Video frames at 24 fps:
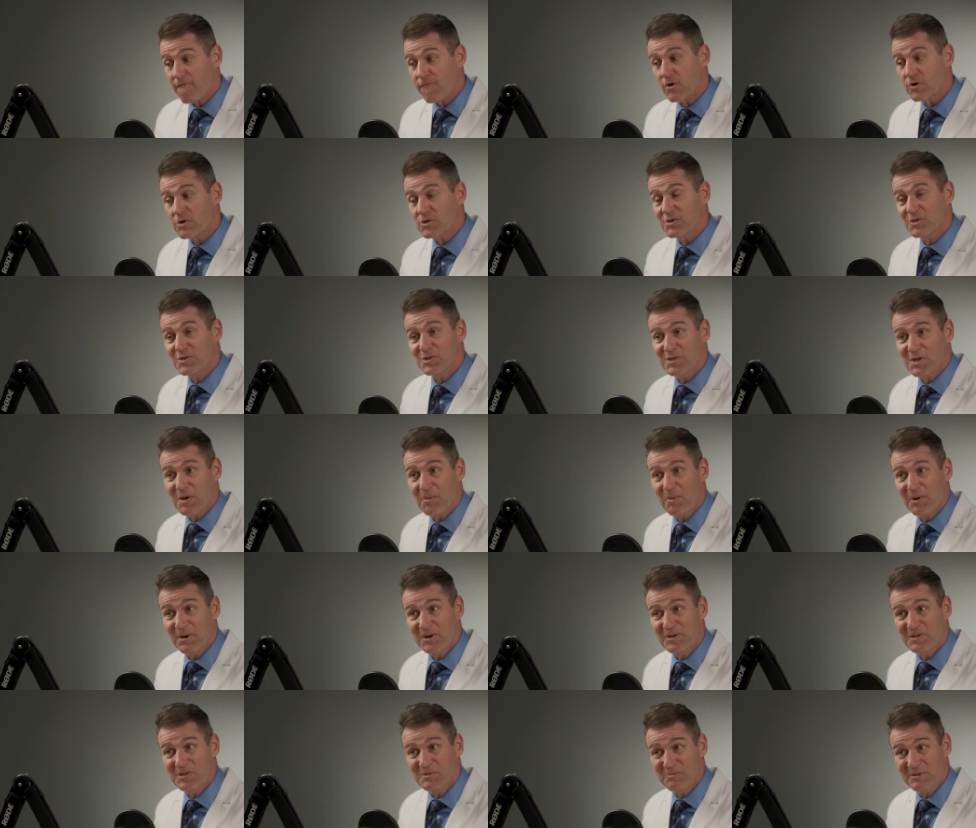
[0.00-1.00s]
Versus
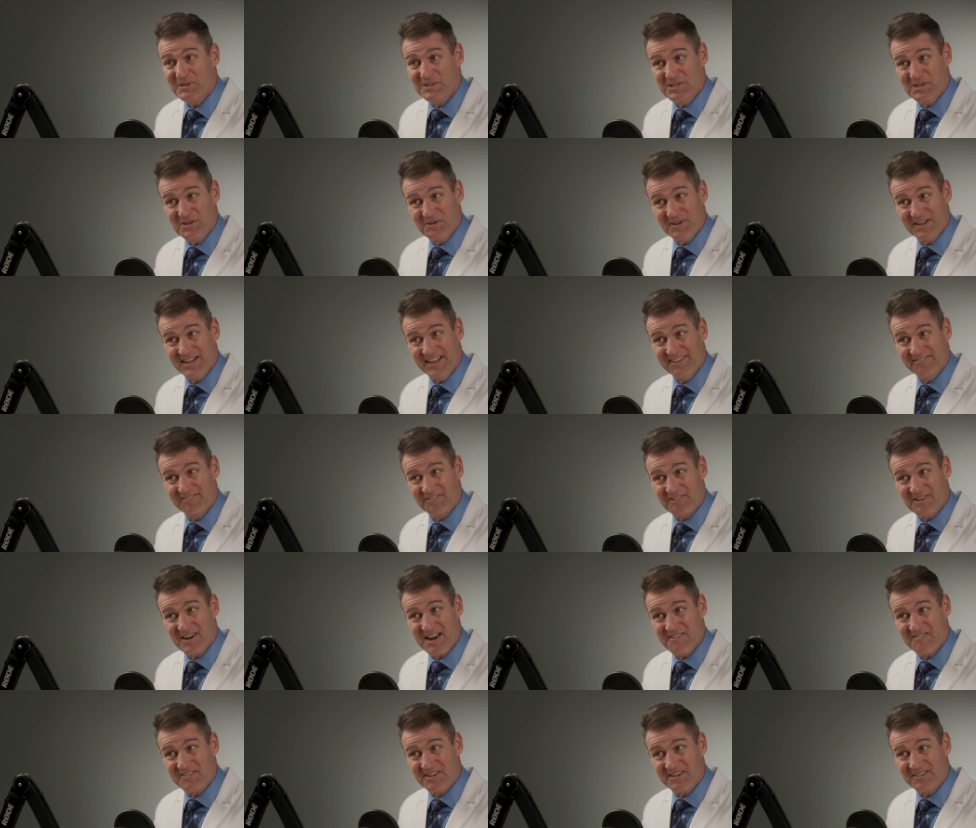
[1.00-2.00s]
someone who's been doing it
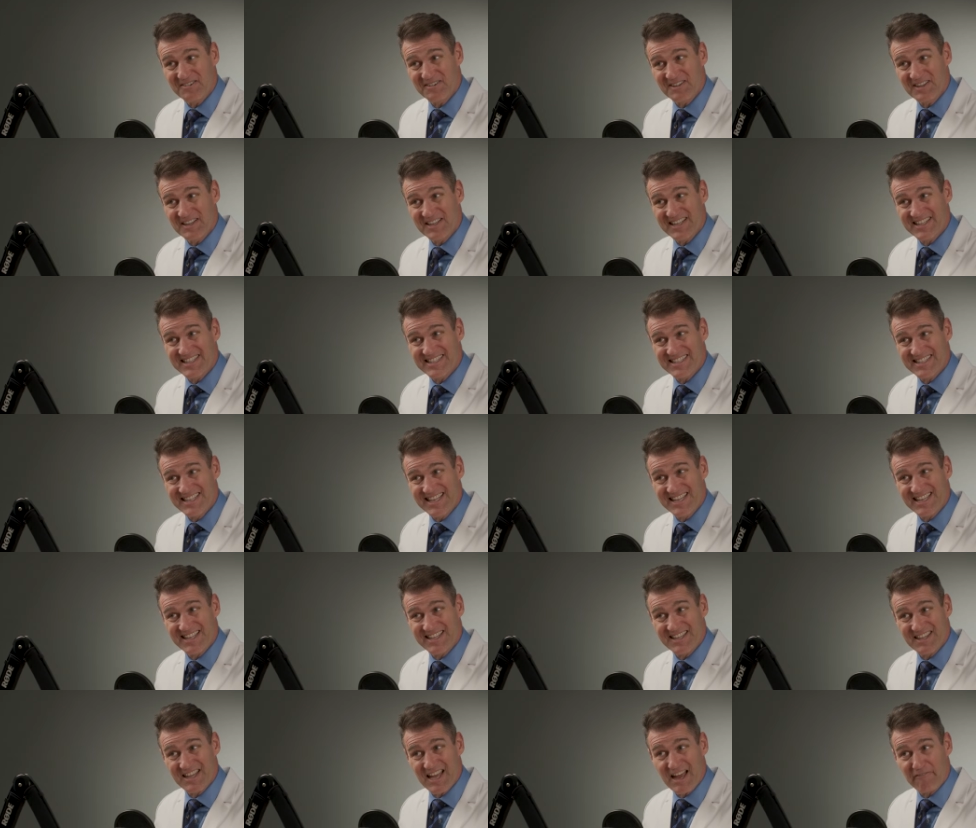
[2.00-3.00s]
forever, it,
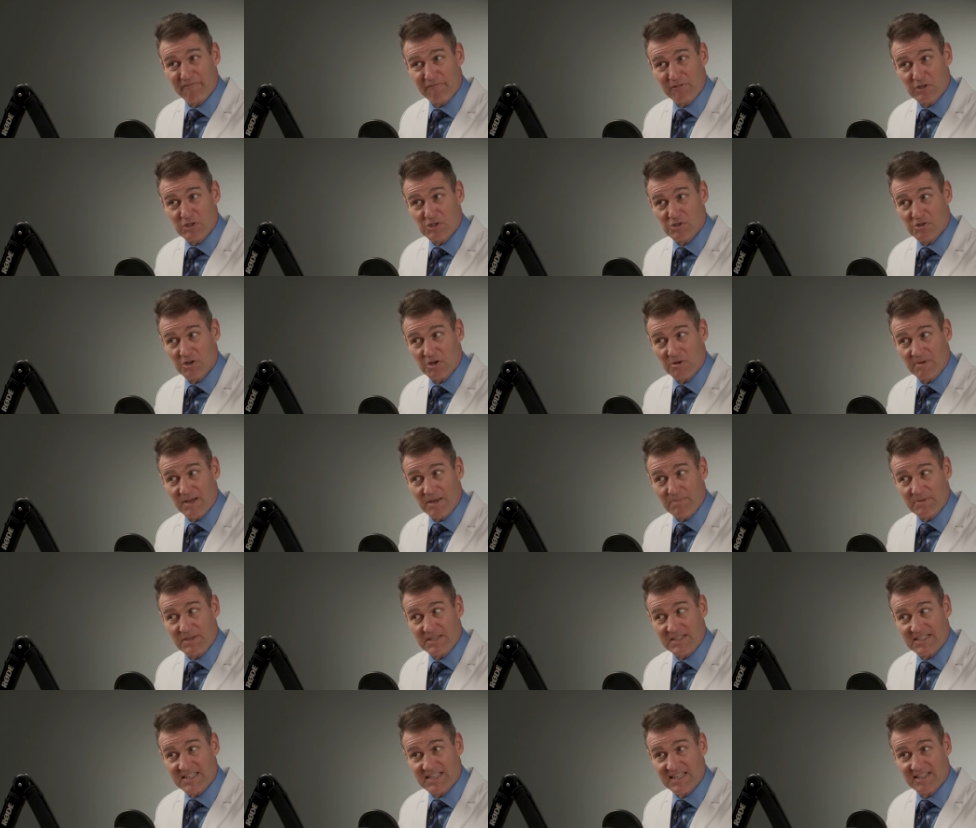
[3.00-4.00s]
it, that first drill might
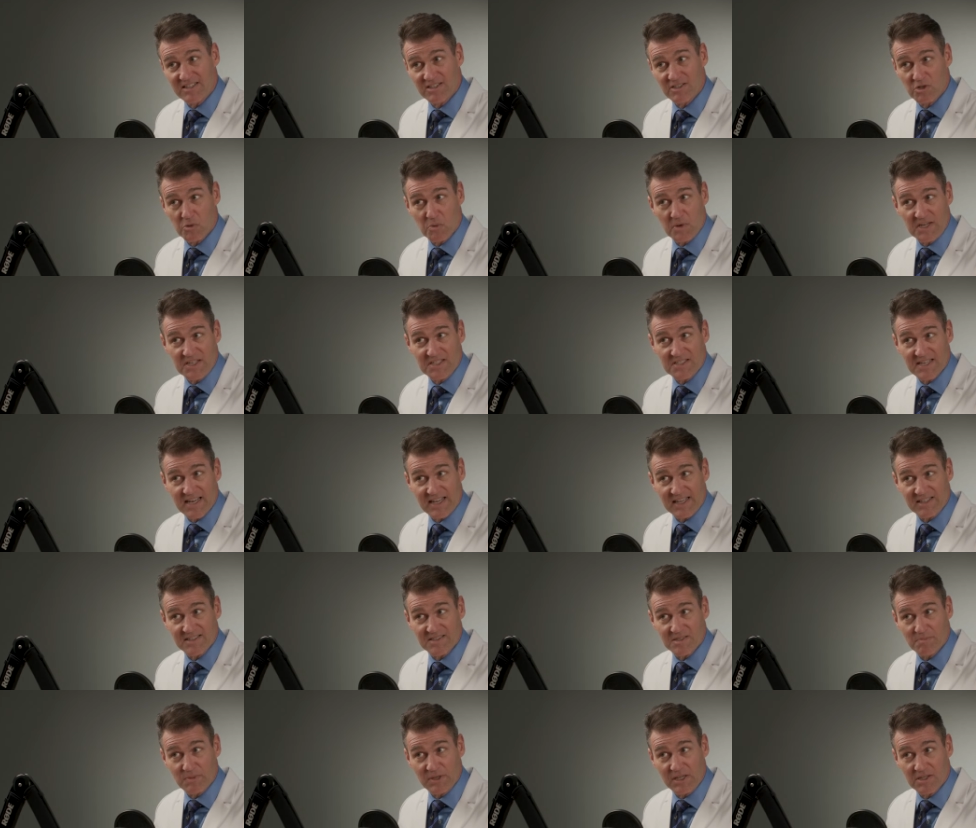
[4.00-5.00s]
be 10 to 20
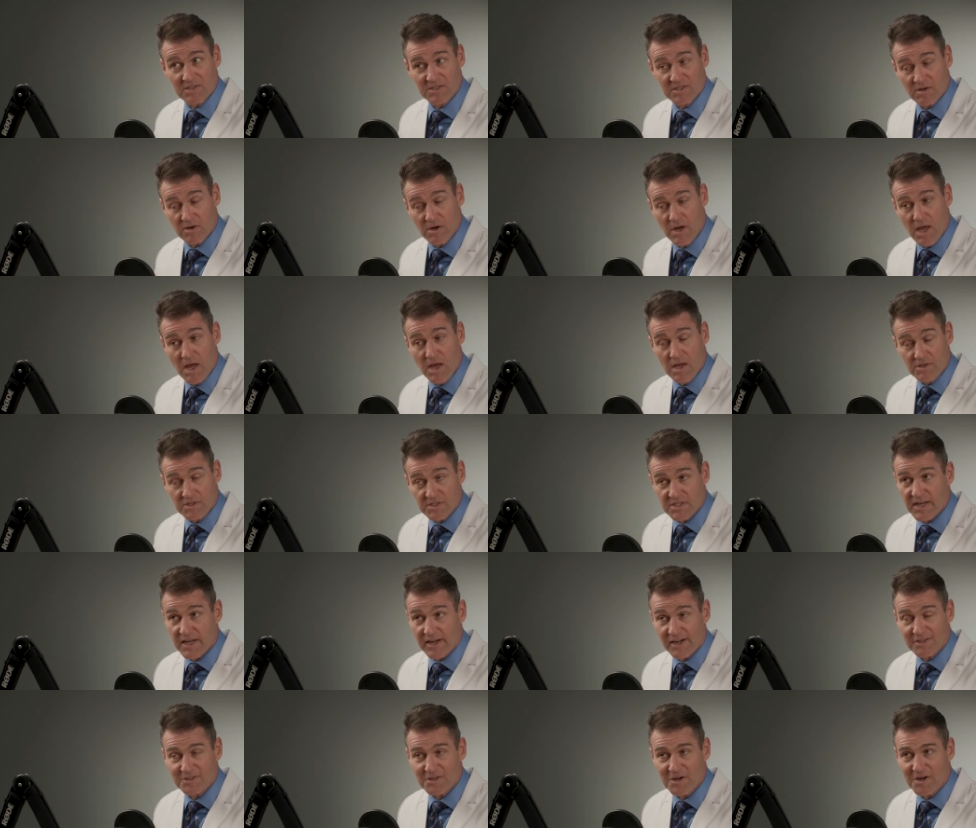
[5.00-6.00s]
seconds because they're
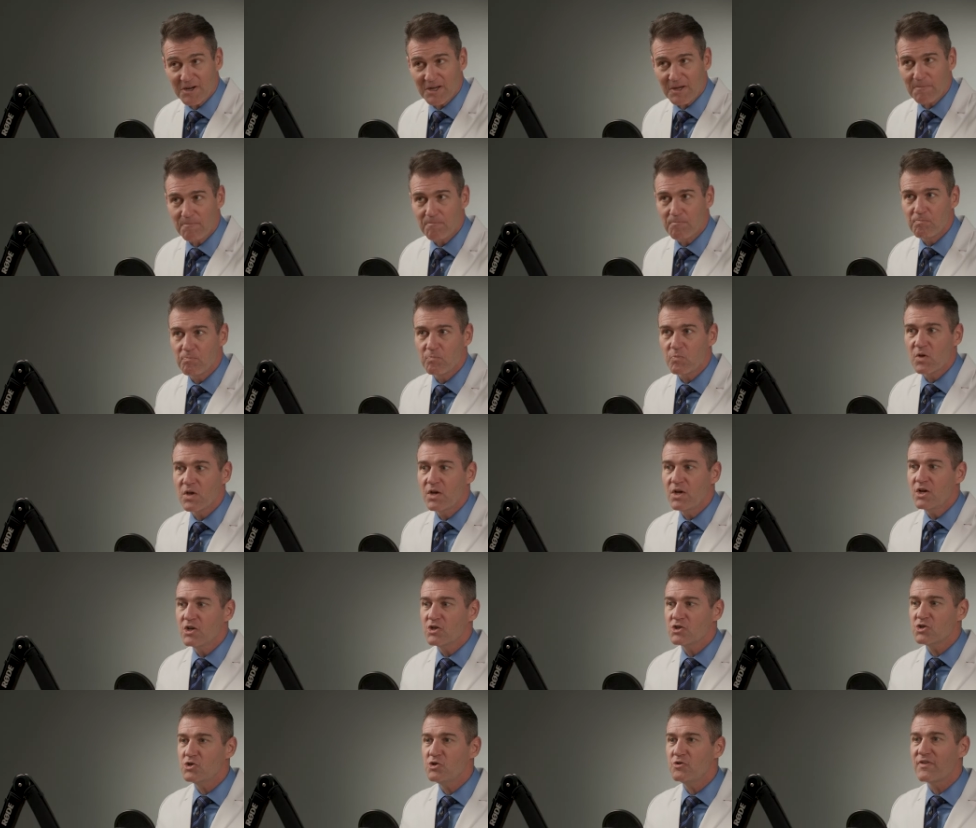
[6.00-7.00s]
staying on target.
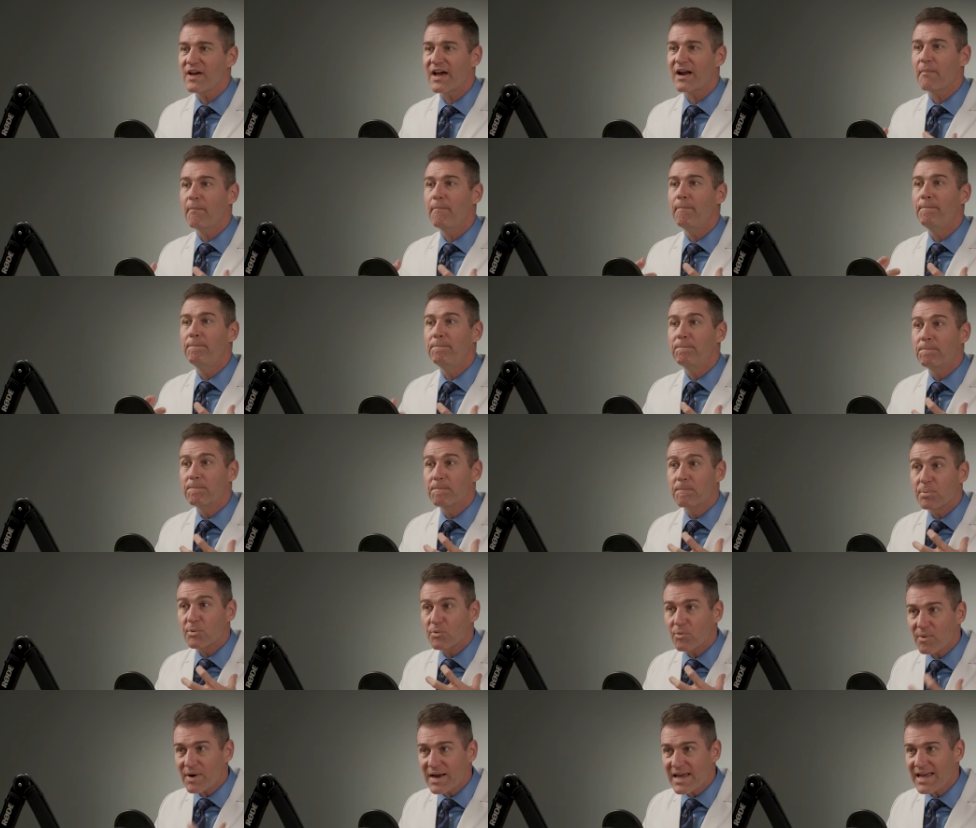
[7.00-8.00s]
So you've got to
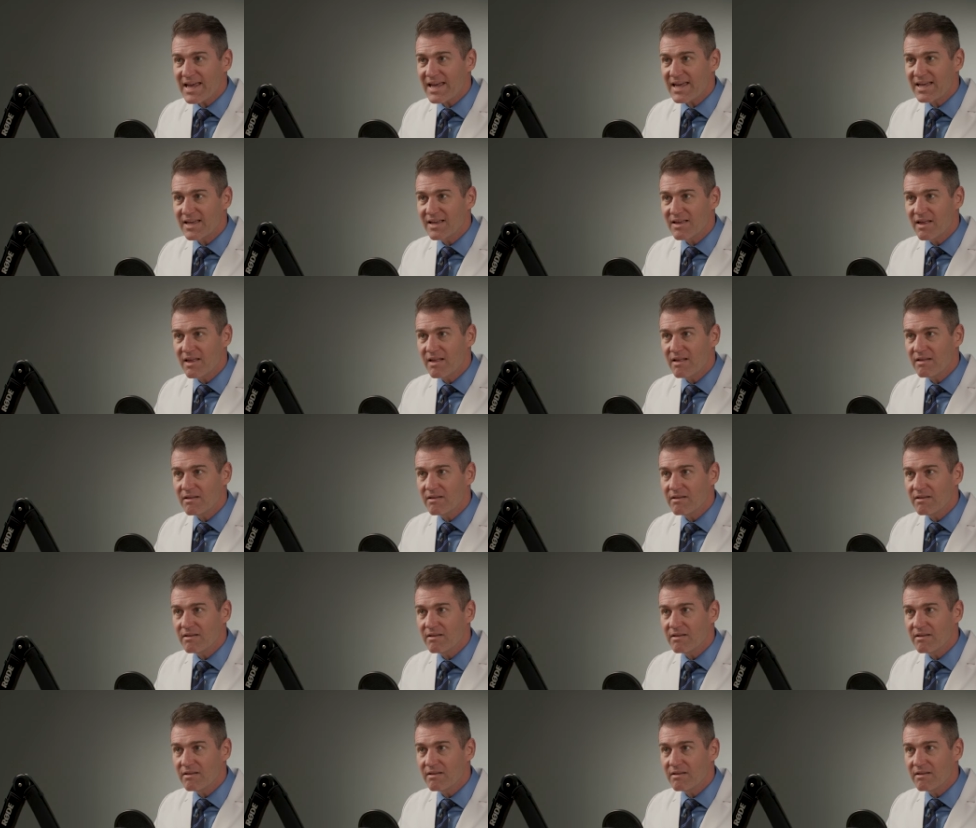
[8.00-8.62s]
break